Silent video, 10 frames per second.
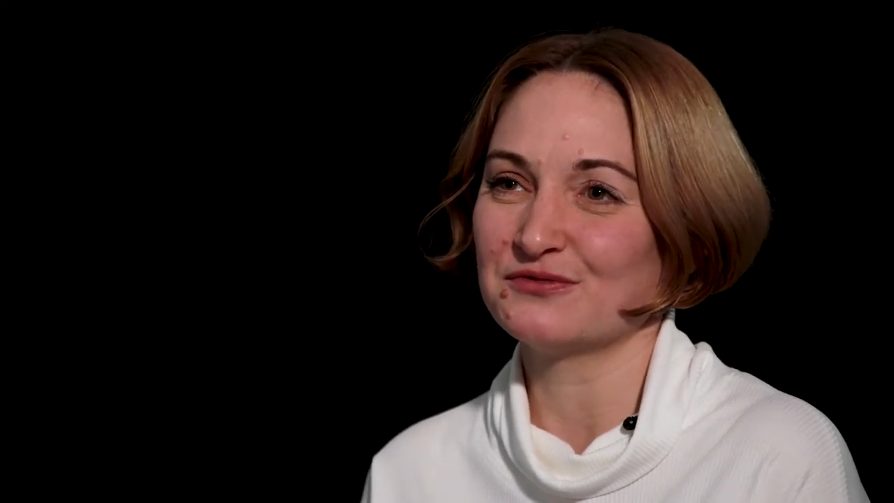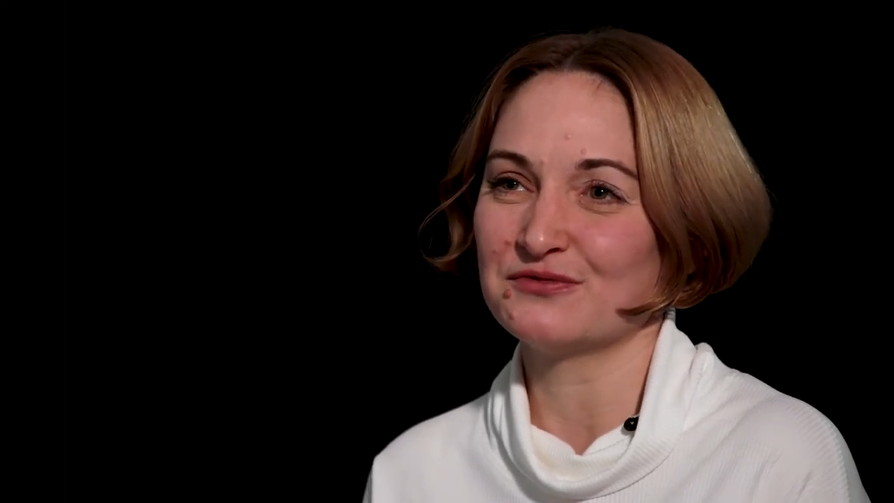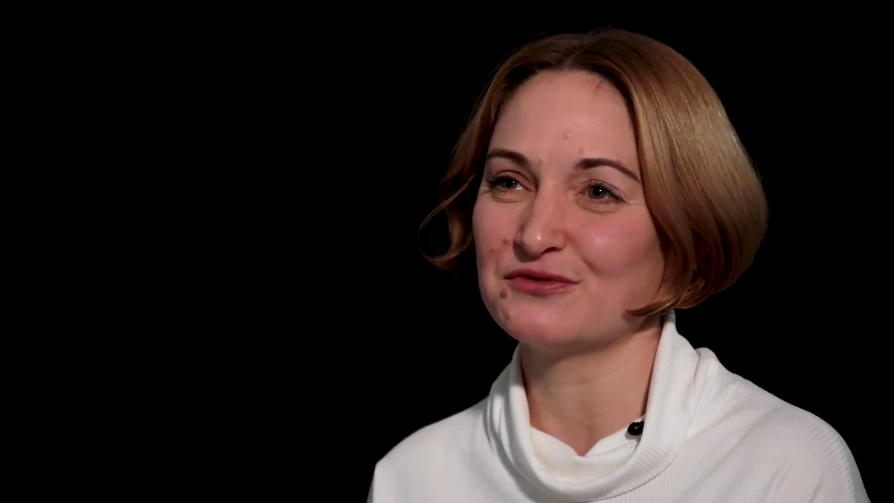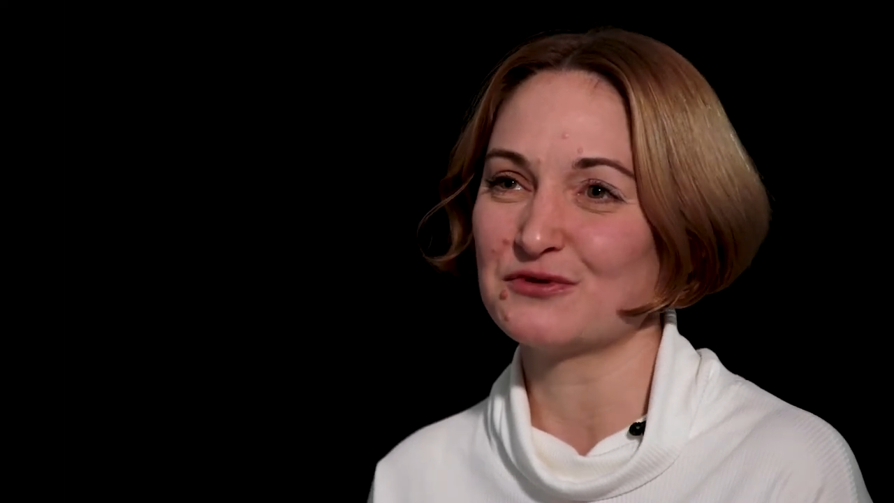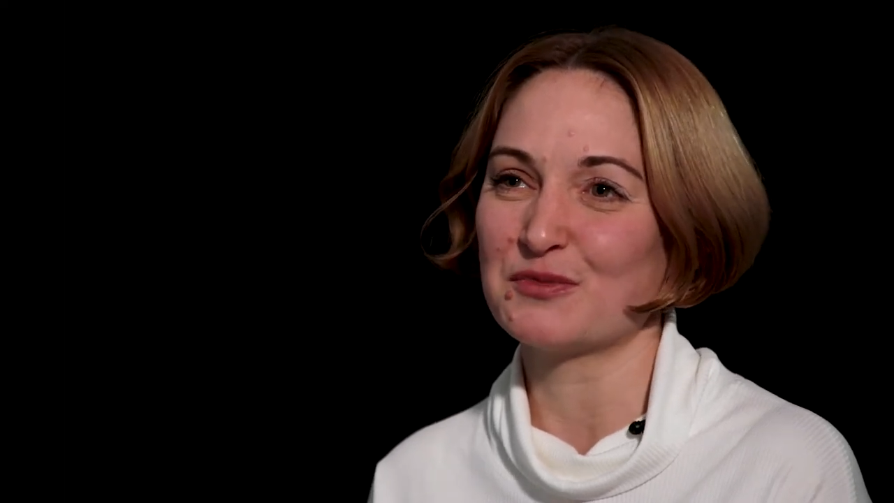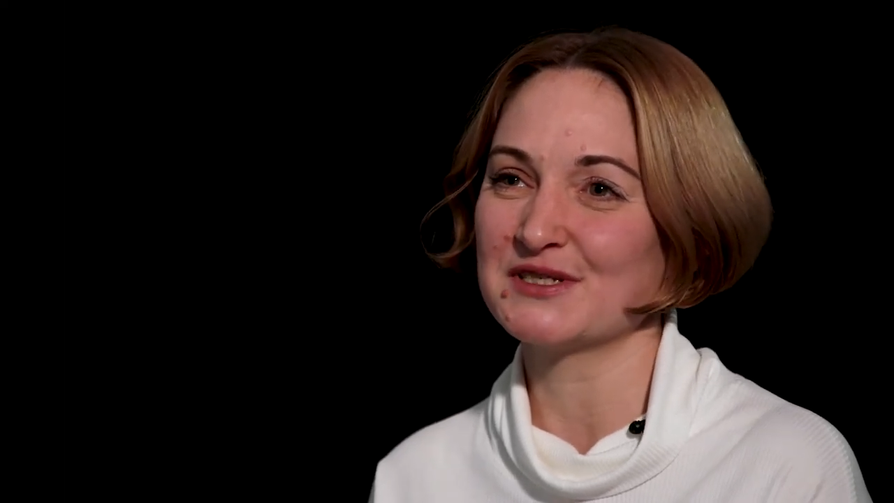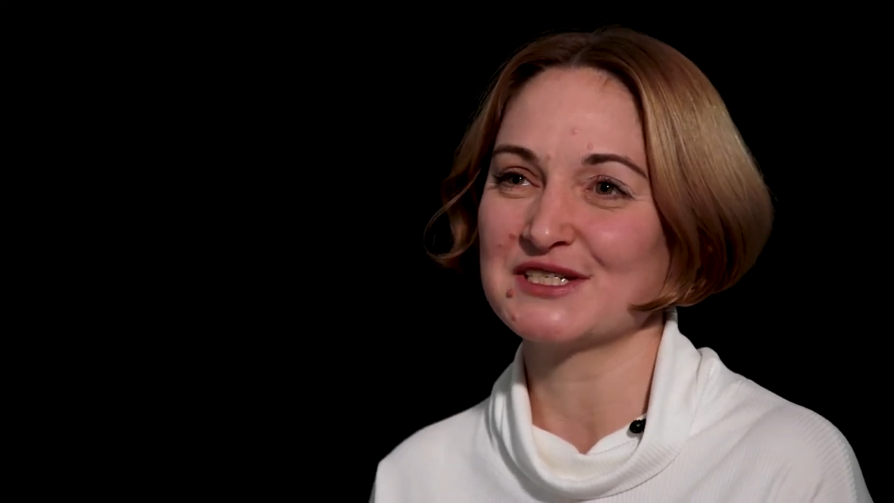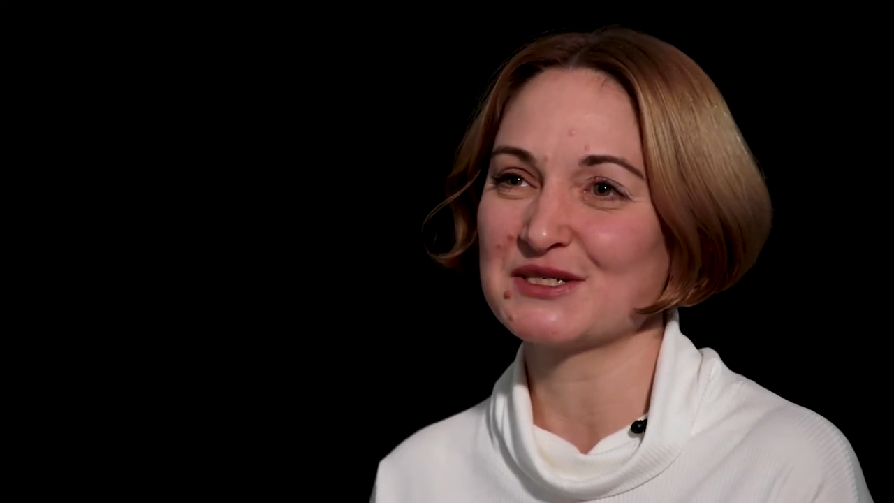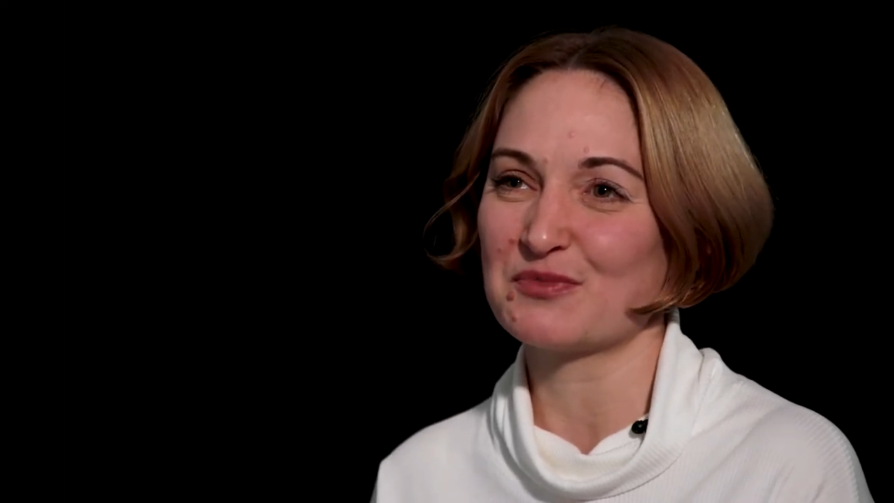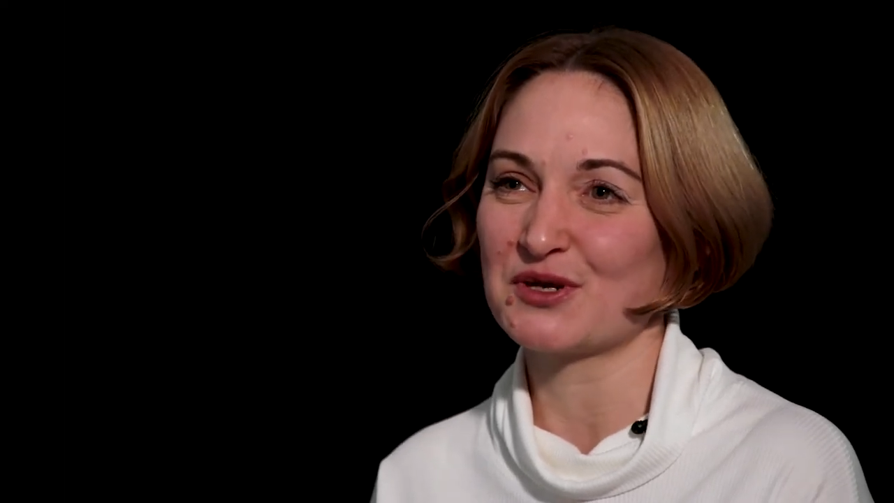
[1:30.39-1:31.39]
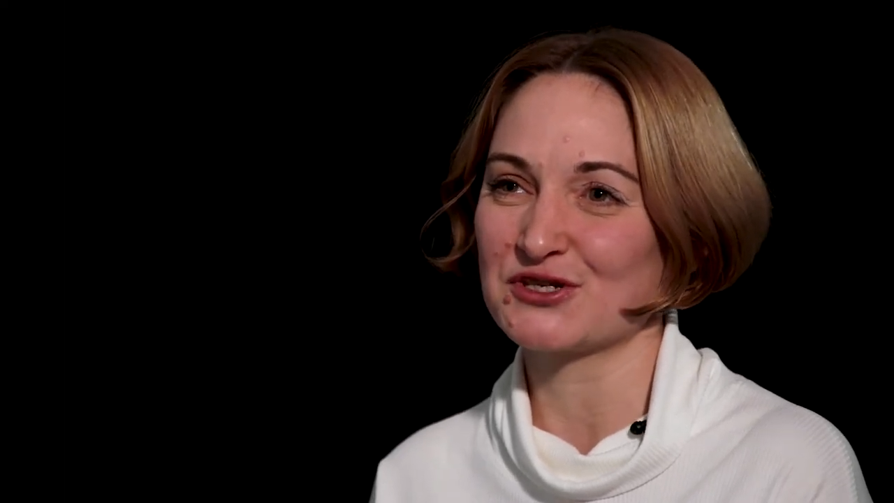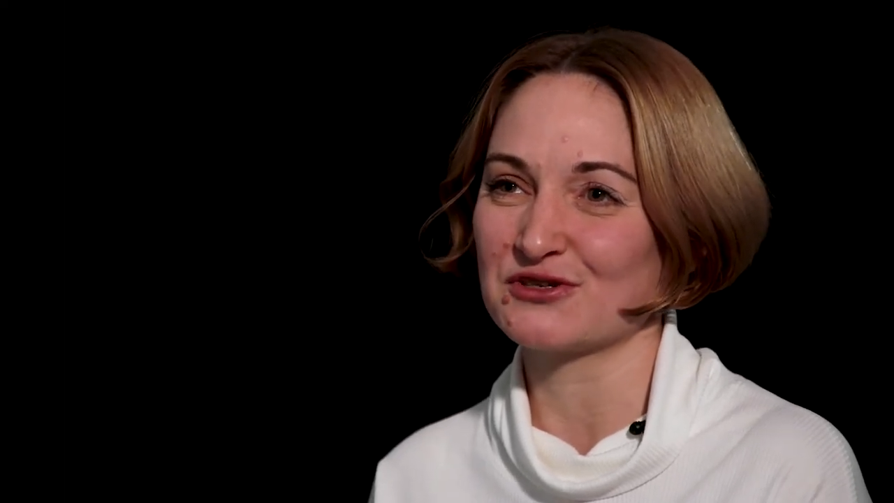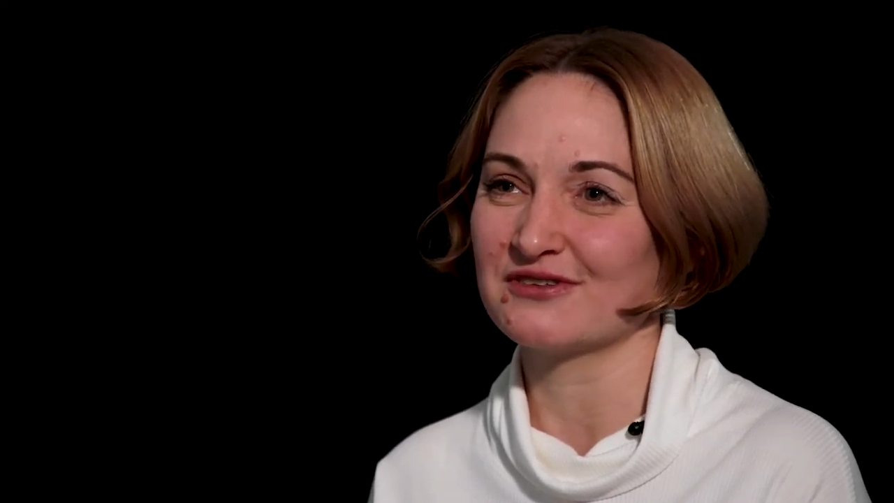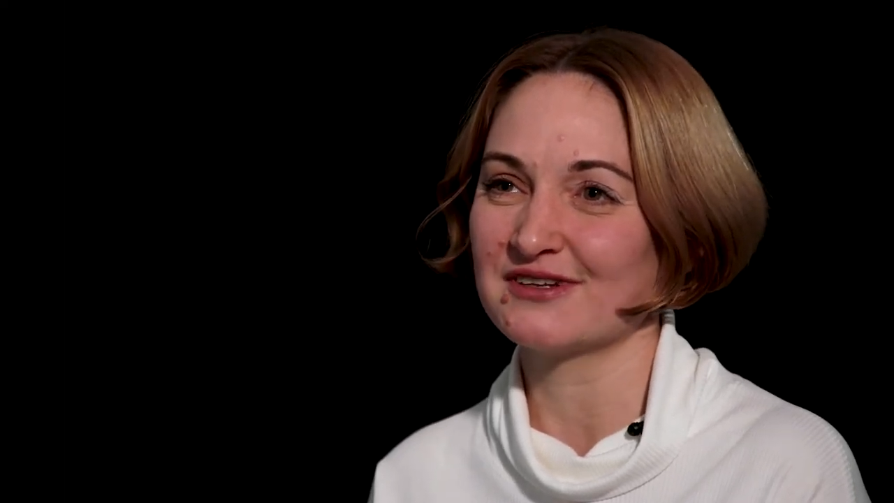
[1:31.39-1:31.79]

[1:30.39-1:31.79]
for participation.